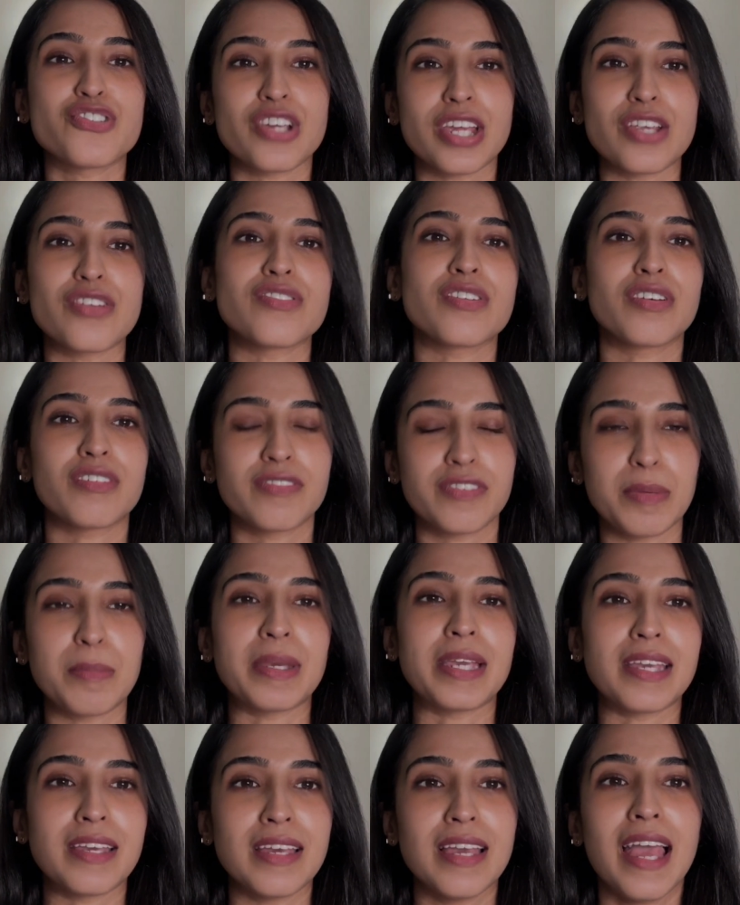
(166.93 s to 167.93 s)
changer for
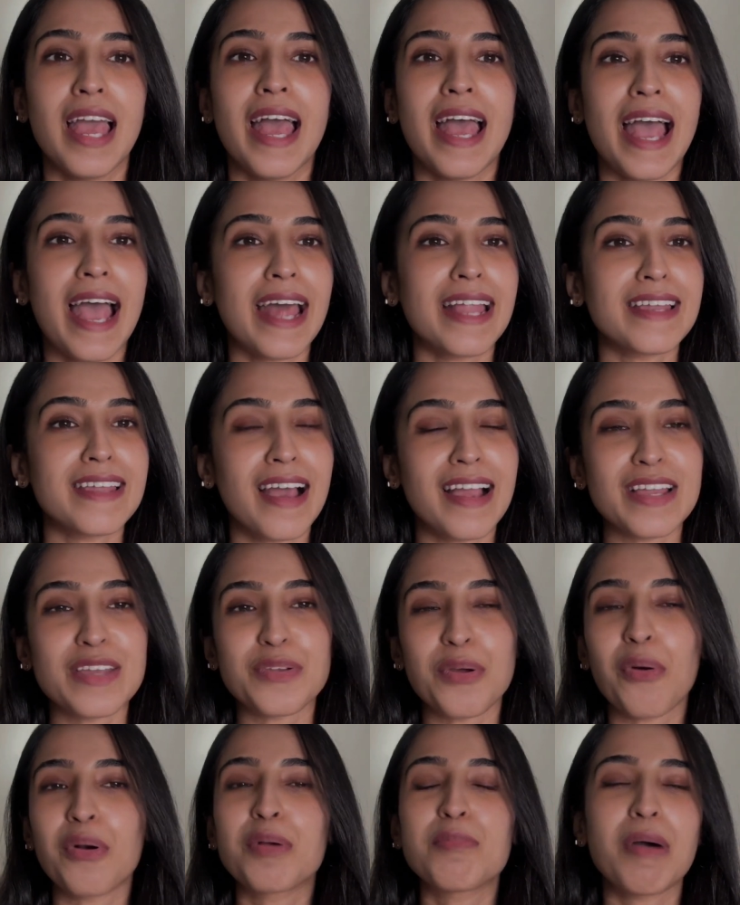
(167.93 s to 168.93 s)
me, and I
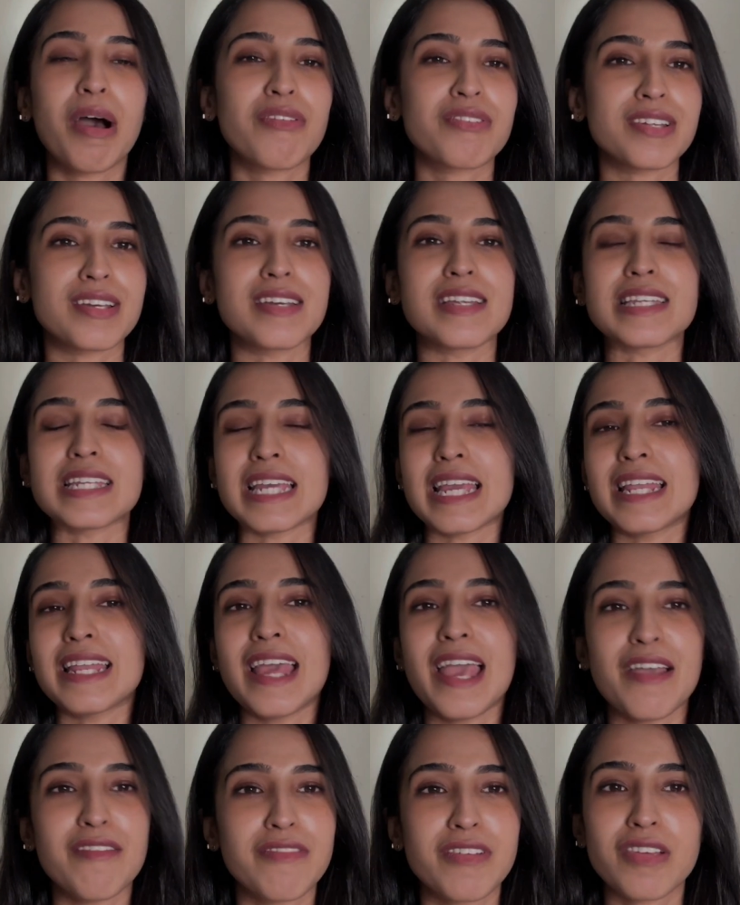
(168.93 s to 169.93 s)
talk about it
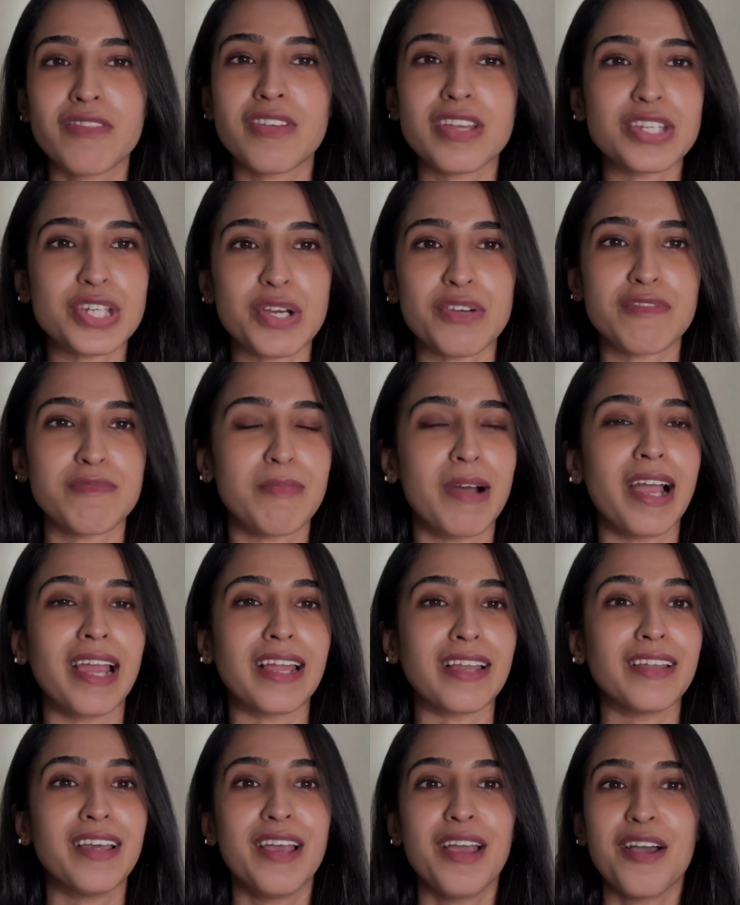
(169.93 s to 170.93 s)
in every video of
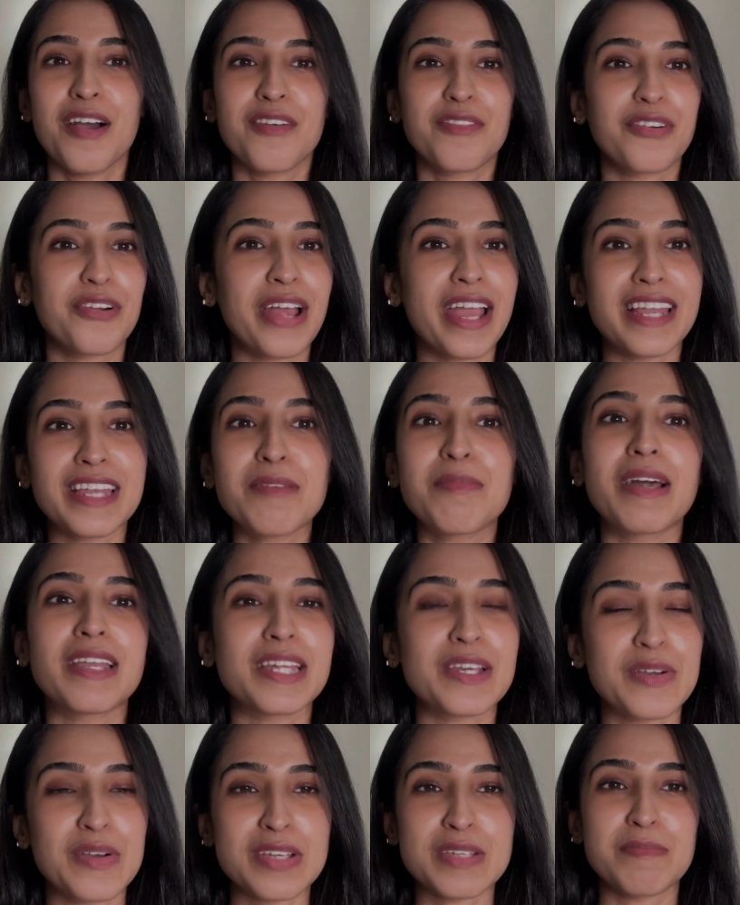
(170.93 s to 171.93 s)
mine. For
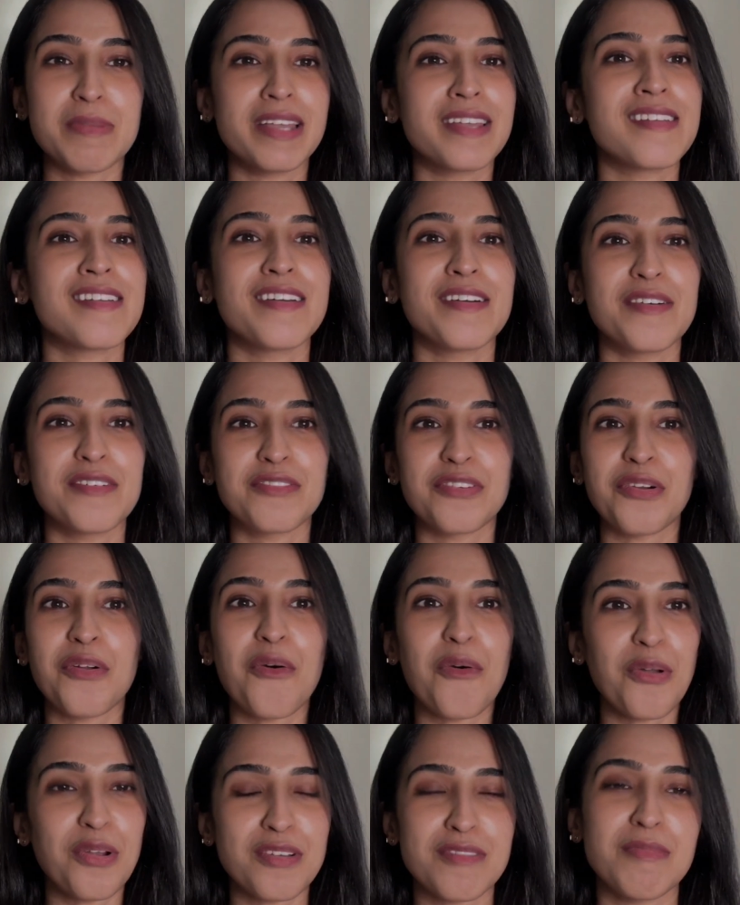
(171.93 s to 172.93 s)
anybody who's been here for
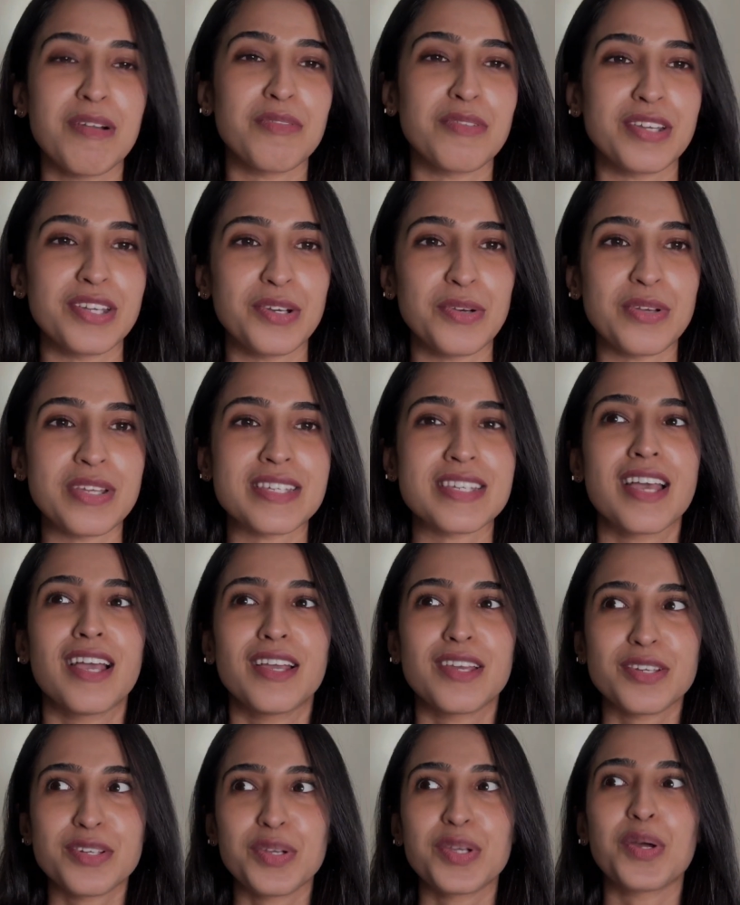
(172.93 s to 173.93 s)
all of my videos,
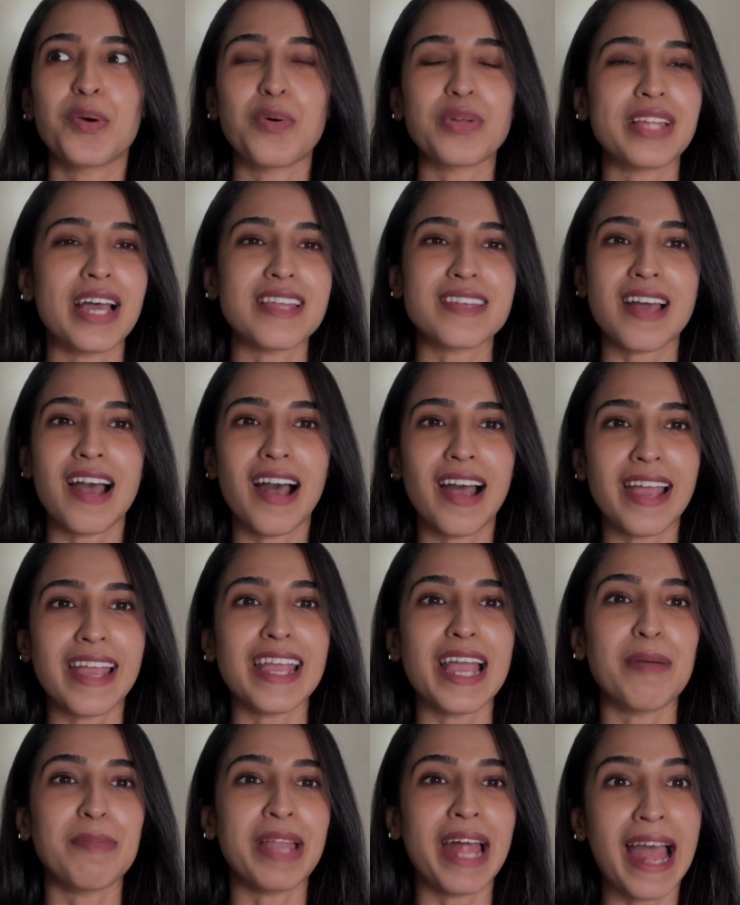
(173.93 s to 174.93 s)
you know that I
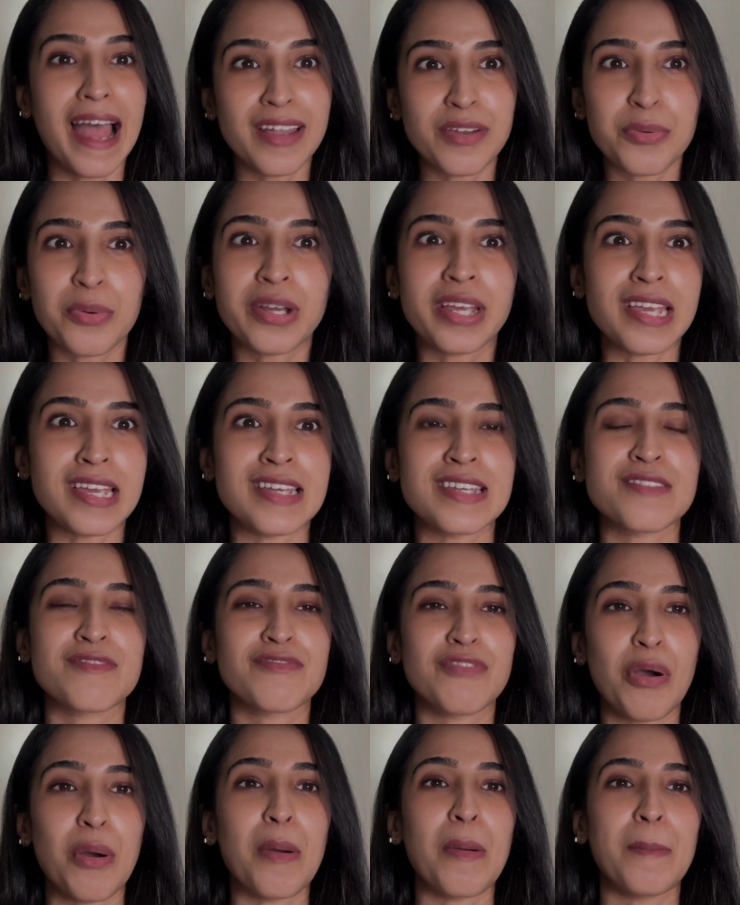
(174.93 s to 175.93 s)
am an advocate
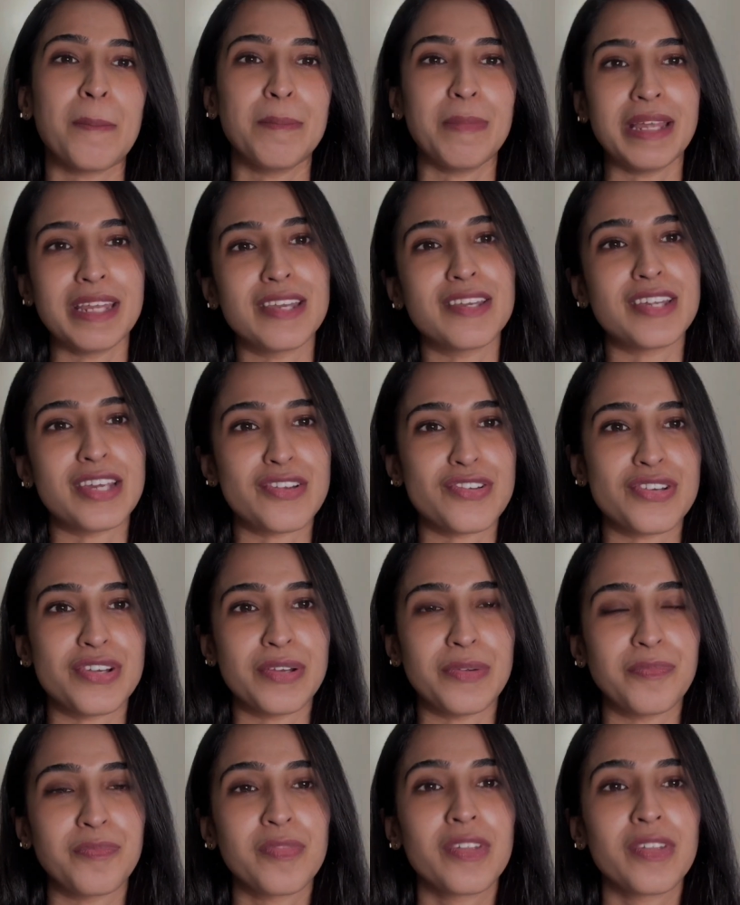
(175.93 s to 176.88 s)
for meditation.